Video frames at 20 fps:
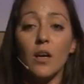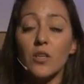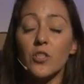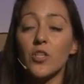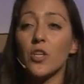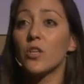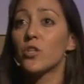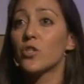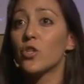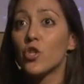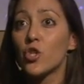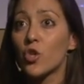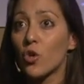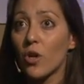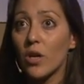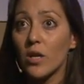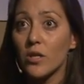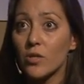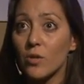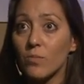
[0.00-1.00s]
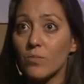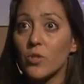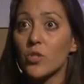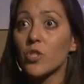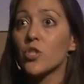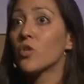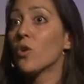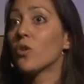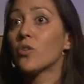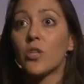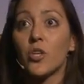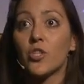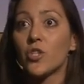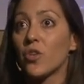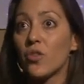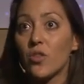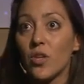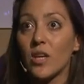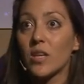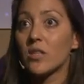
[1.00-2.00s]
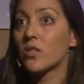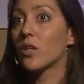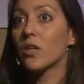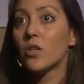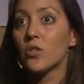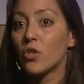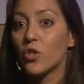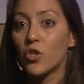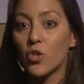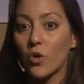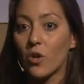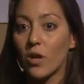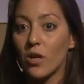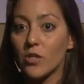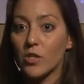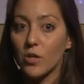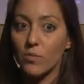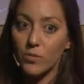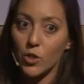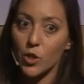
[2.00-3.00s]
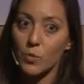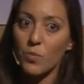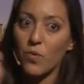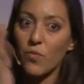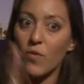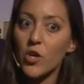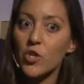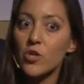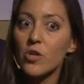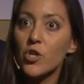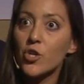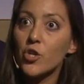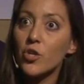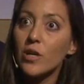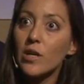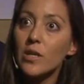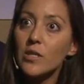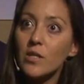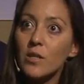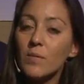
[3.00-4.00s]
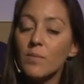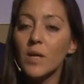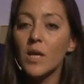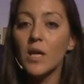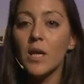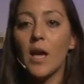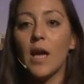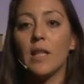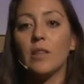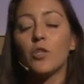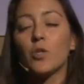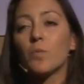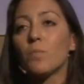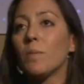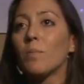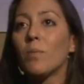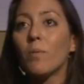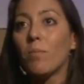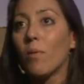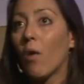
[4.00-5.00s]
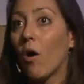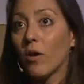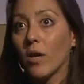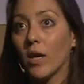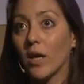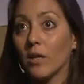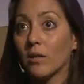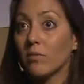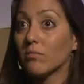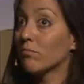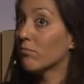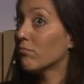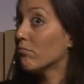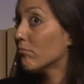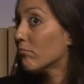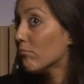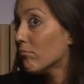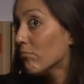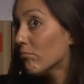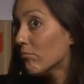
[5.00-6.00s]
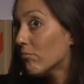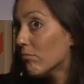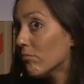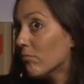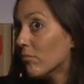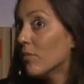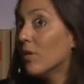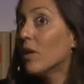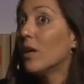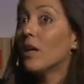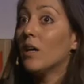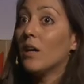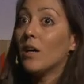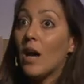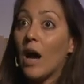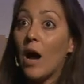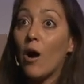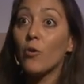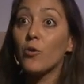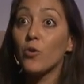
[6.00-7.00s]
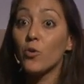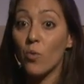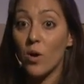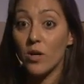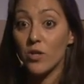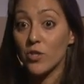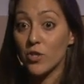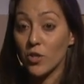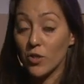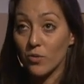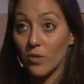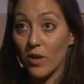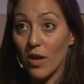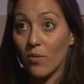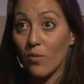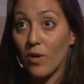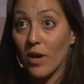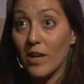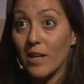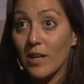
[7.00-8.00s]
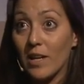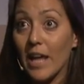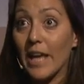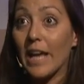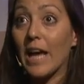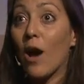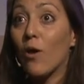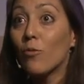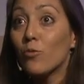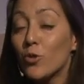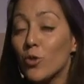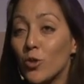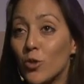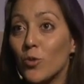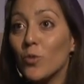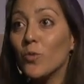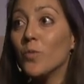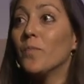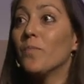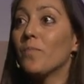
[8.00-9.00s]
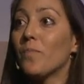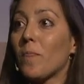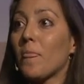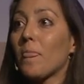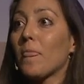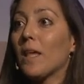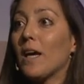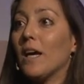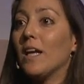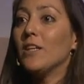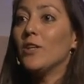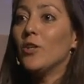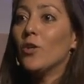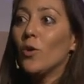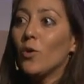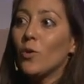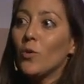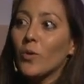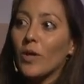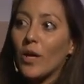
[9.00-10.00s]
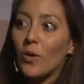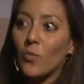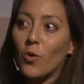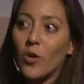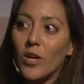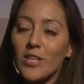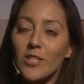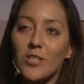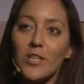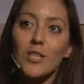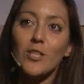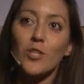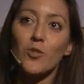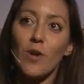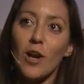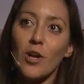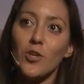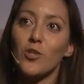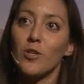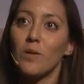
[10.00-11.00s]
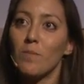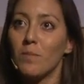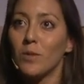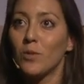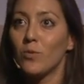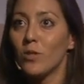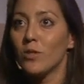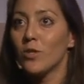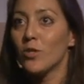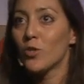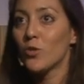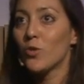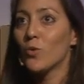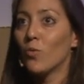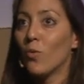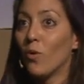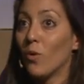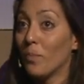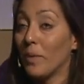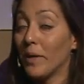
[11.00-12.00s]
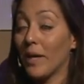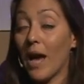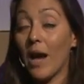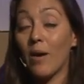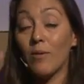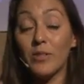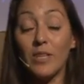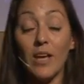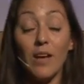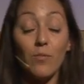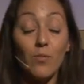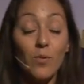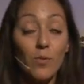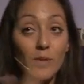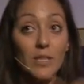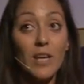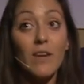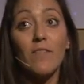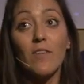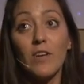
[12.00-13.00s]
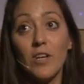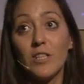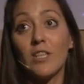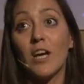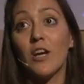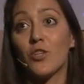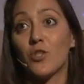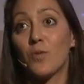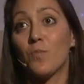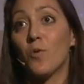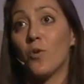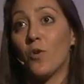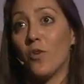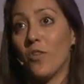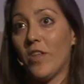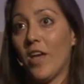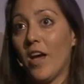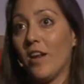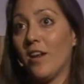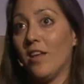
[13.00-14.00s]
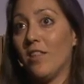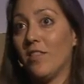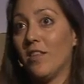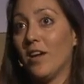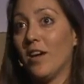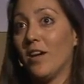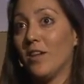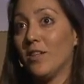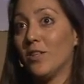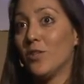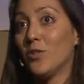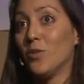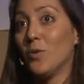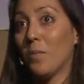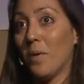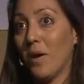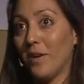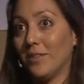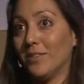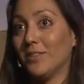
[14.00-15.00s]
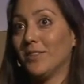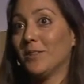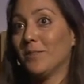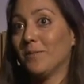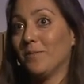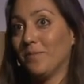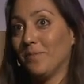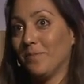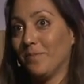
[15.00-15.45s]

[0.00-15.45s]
citizen journalism. There's not such a thing as citizen journalism. There's professional journalism and there's people blogging. How do you answer to that, right? Like, how do you, look at what is the interaction in between these two worlds? But we'll definitely touch more on that in the two panels.